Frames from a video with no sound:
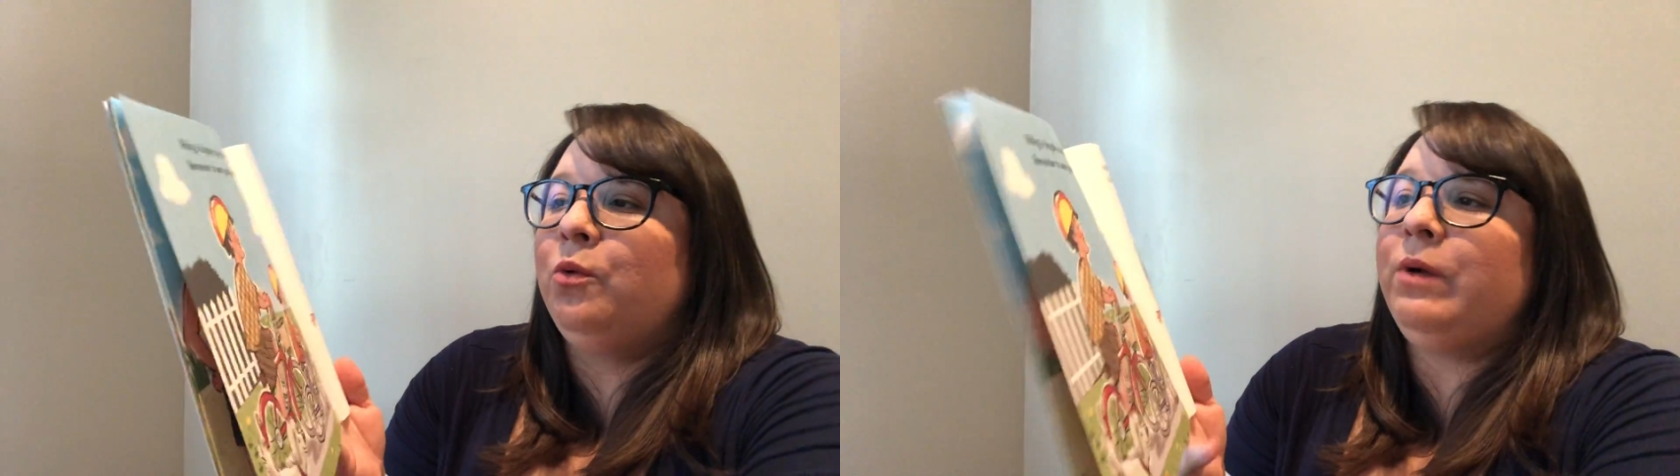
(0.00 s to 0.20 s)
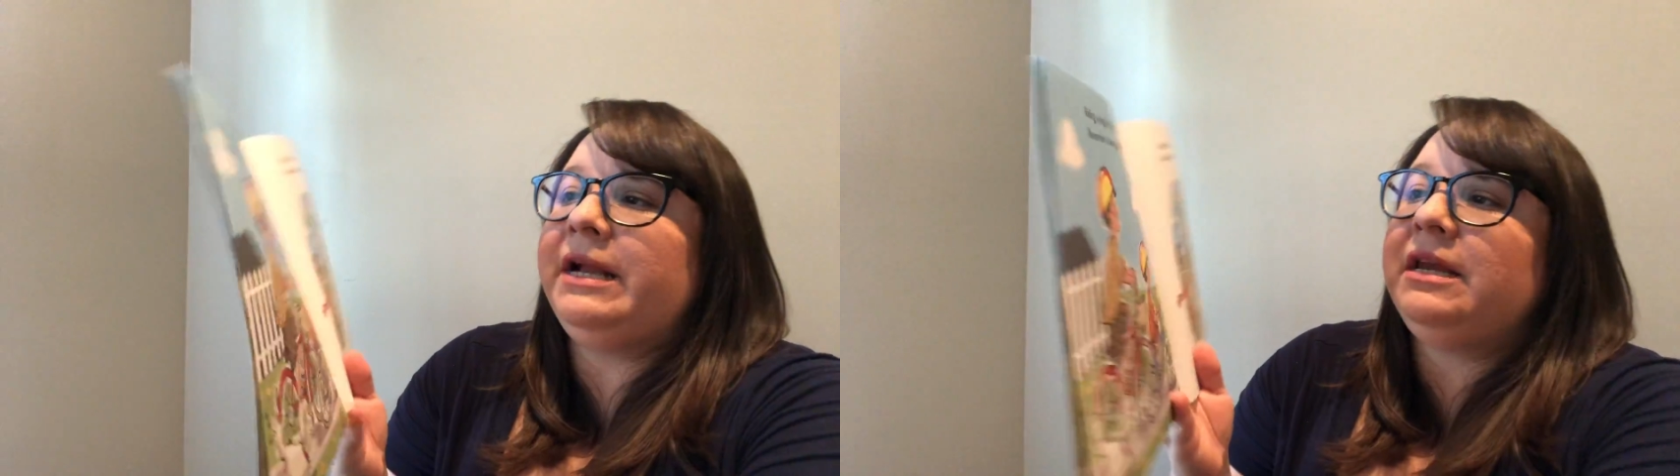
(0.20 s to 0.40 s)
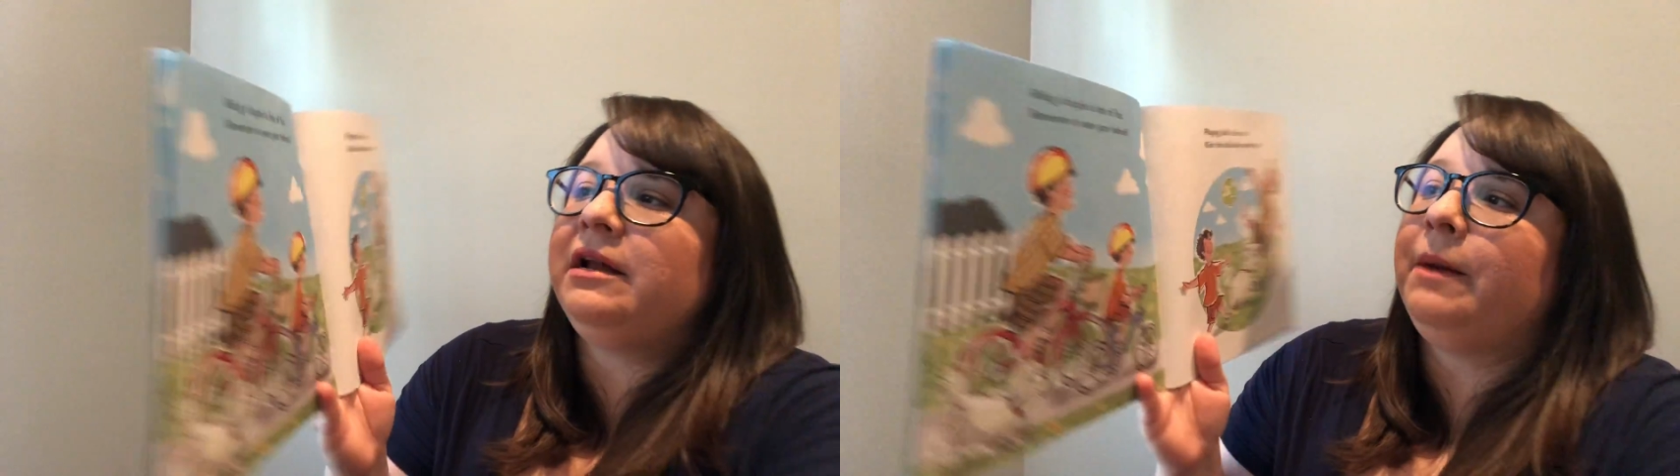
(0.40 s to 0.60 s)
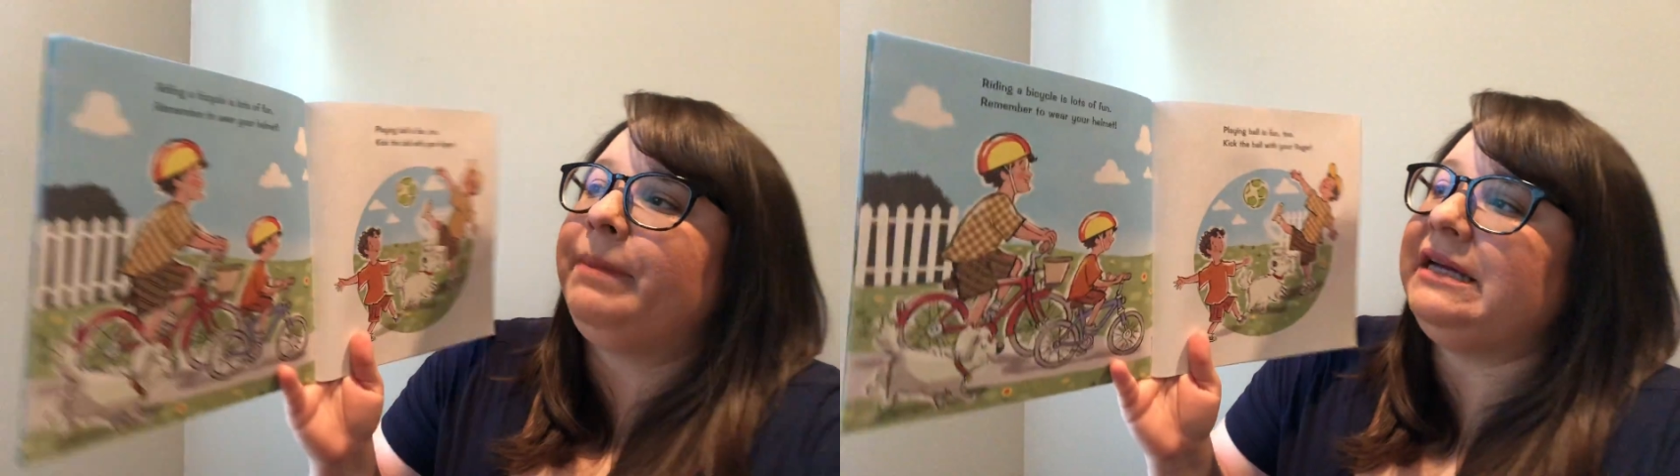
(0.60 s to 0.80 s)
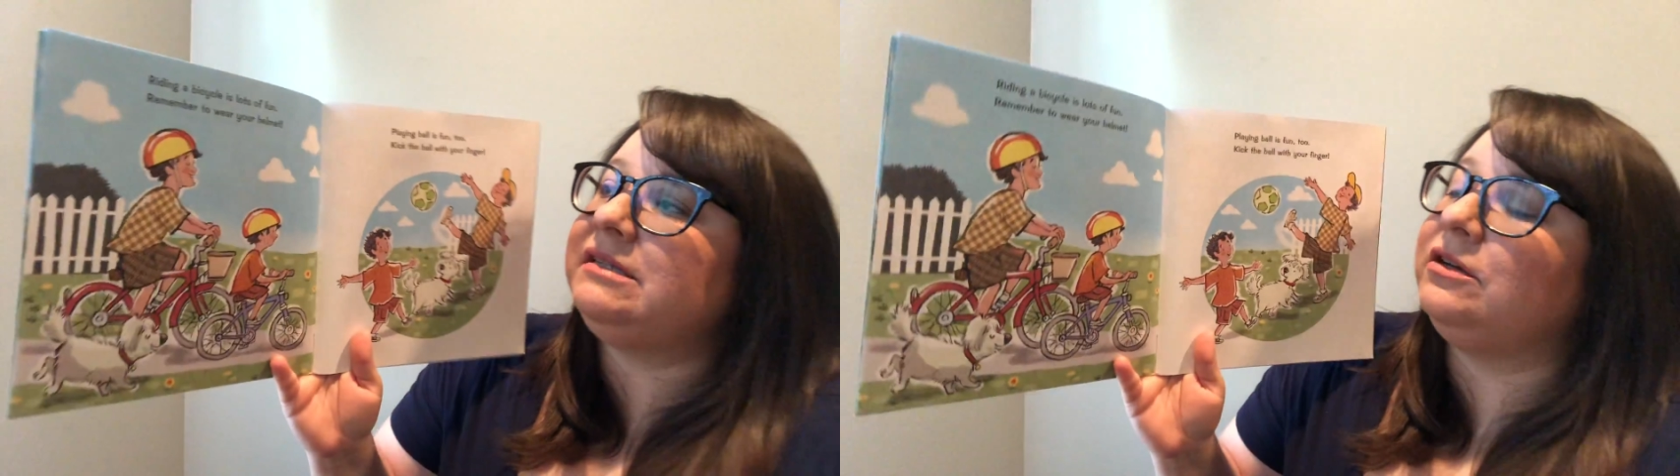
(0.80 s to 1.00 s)
Riding a
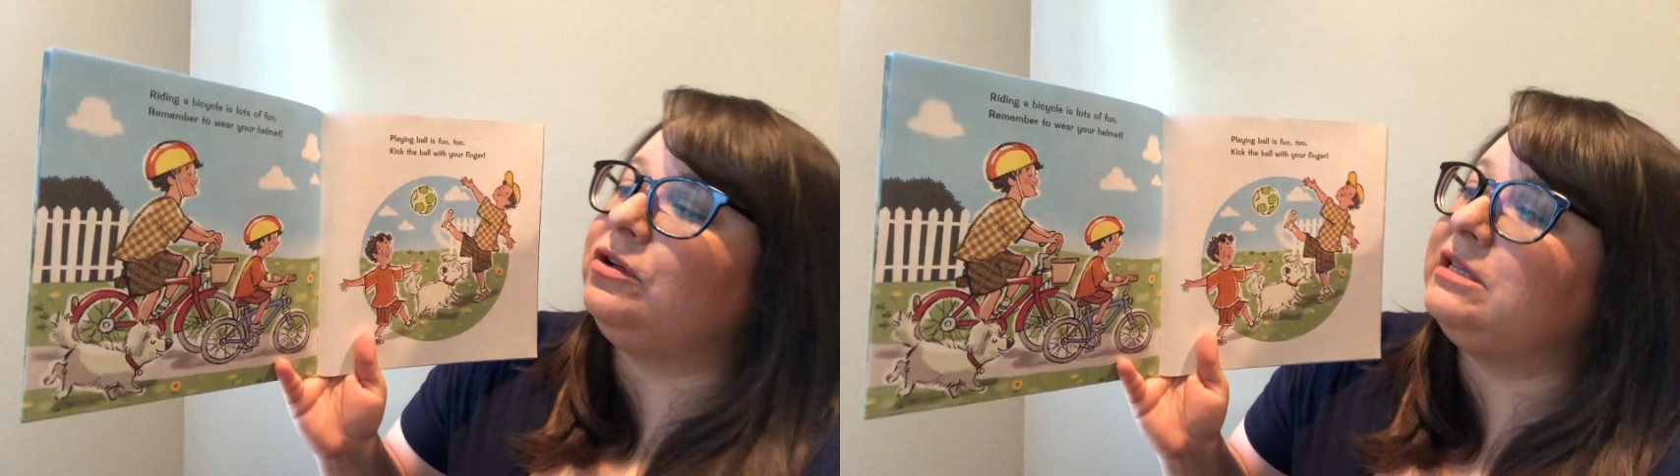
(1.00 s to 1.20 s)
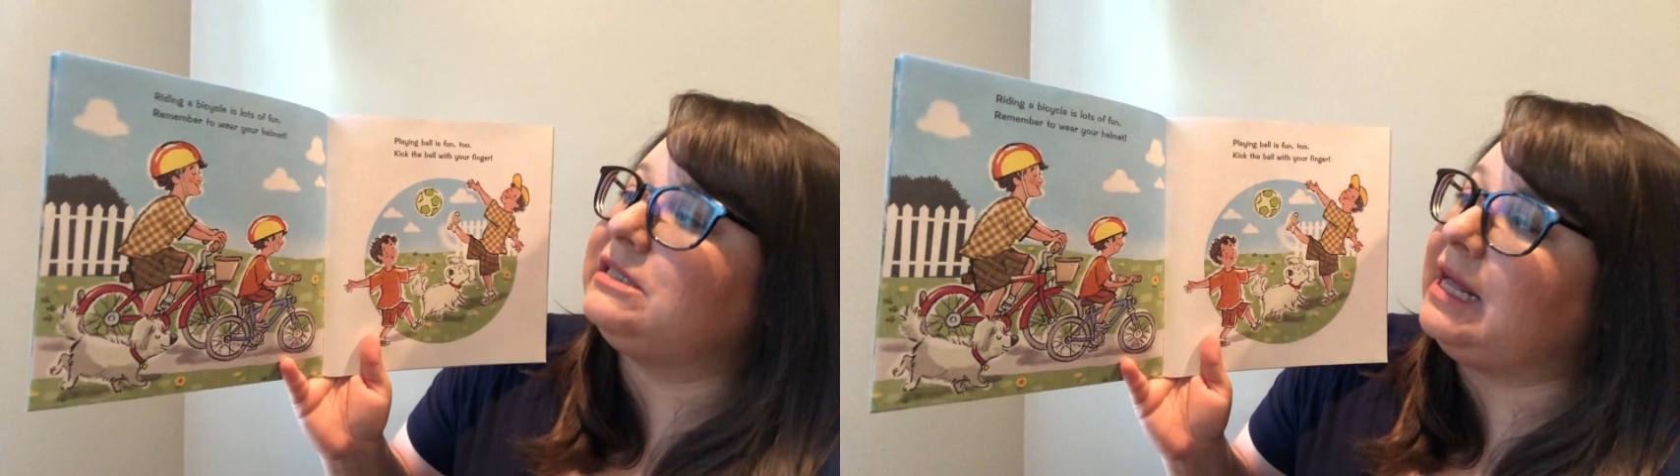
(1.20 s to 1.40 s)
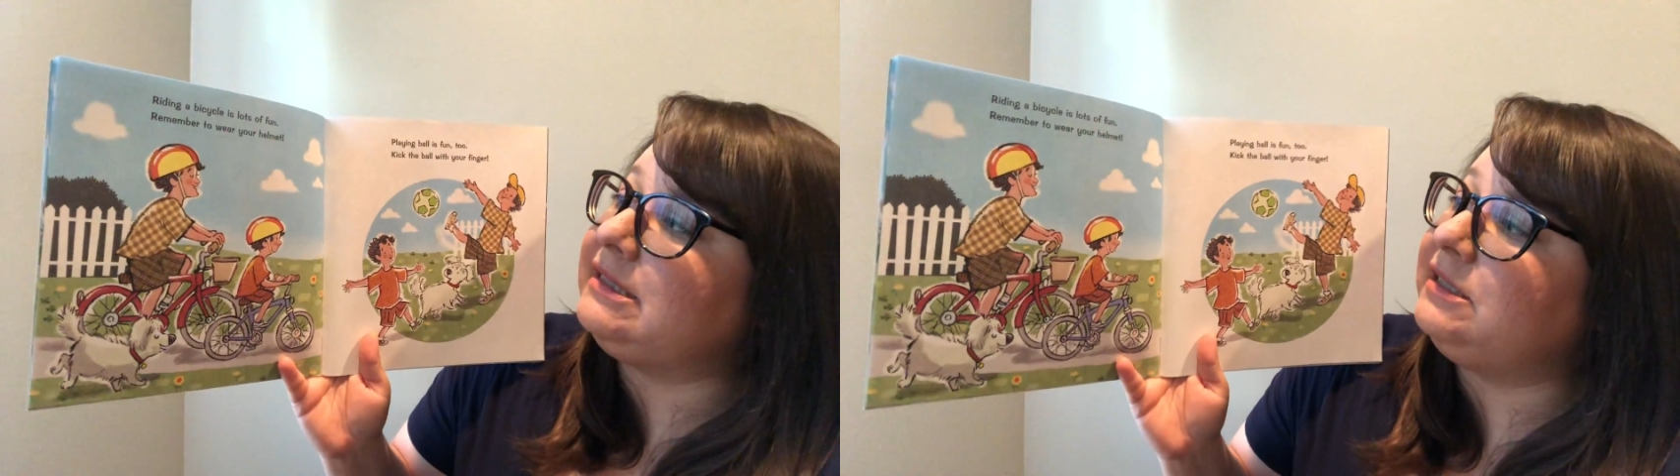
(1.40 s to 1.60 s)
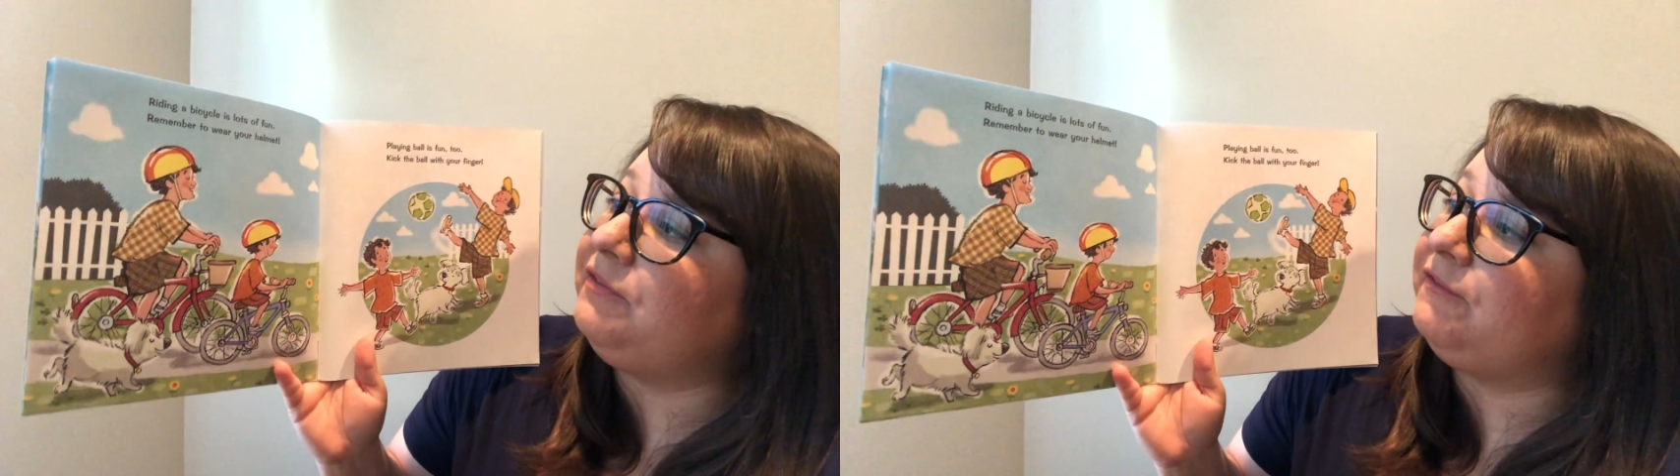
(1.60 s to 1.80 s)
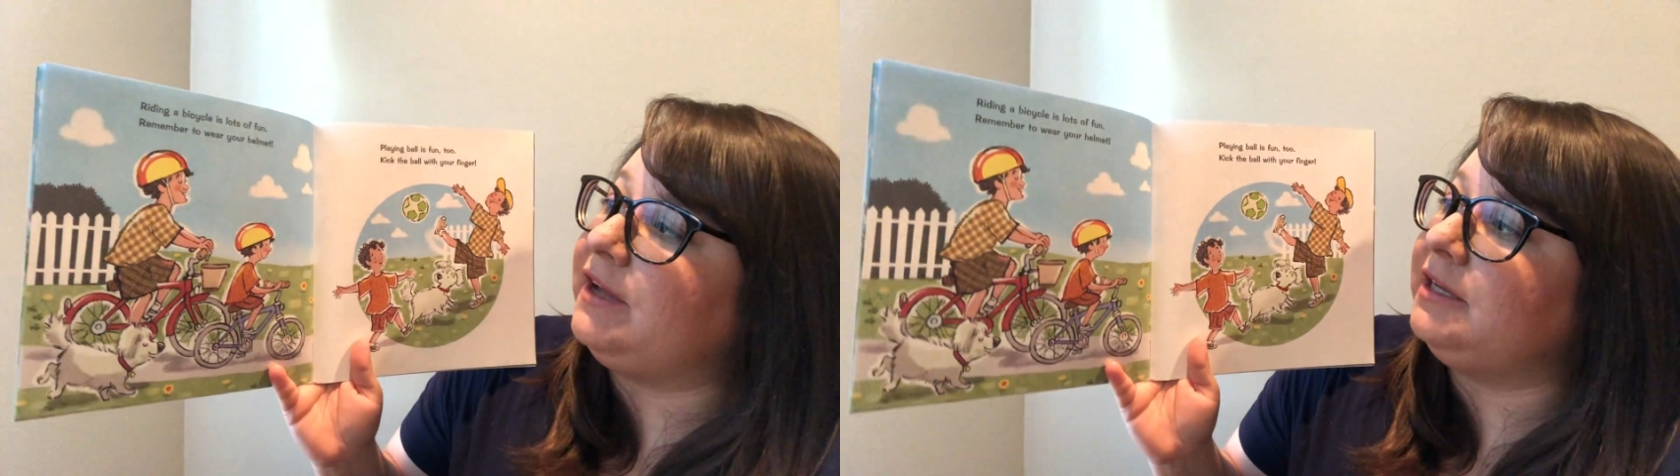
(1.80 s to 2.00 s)
bicycle is lots of
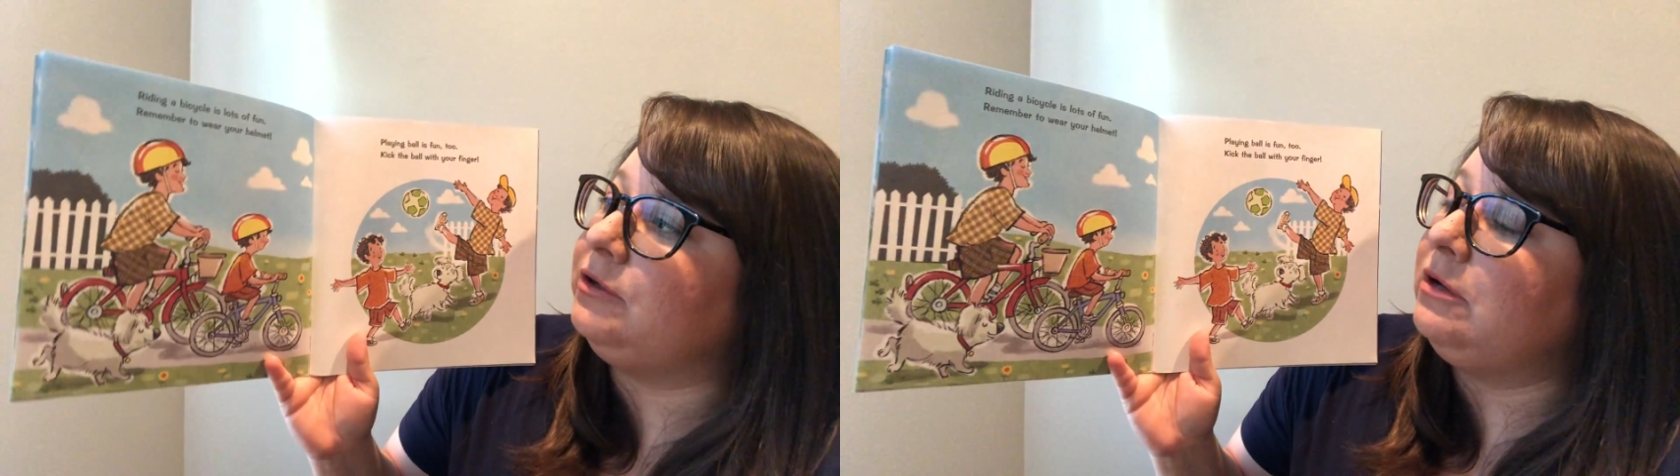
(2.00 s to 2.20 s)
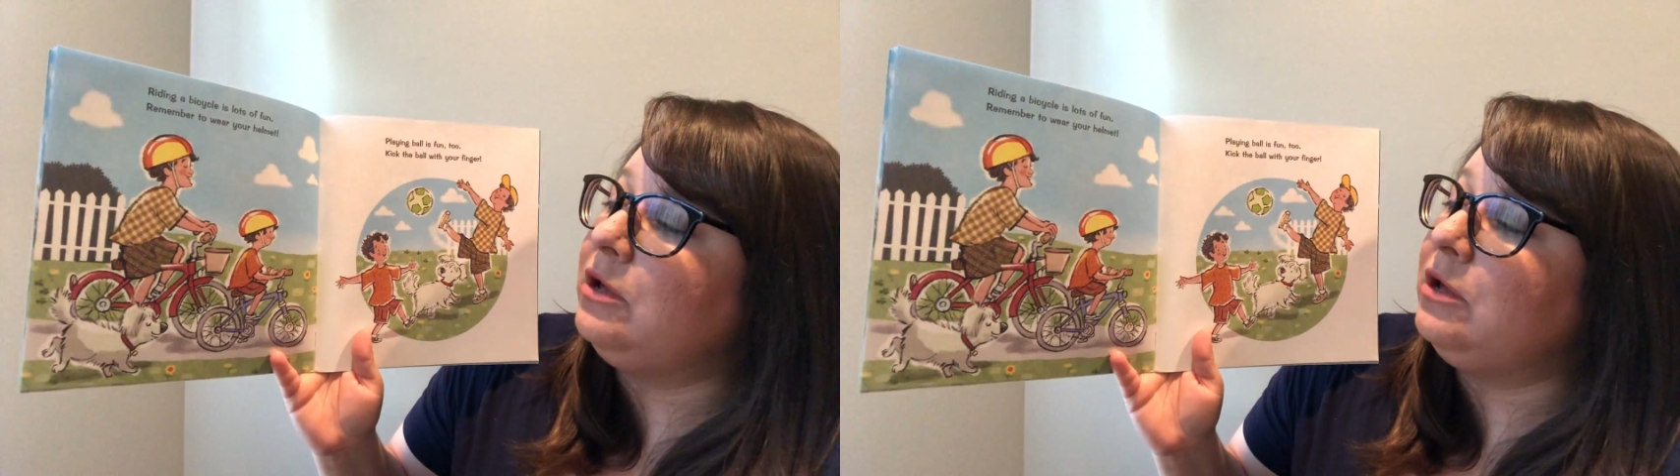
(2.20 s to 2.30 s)
fun.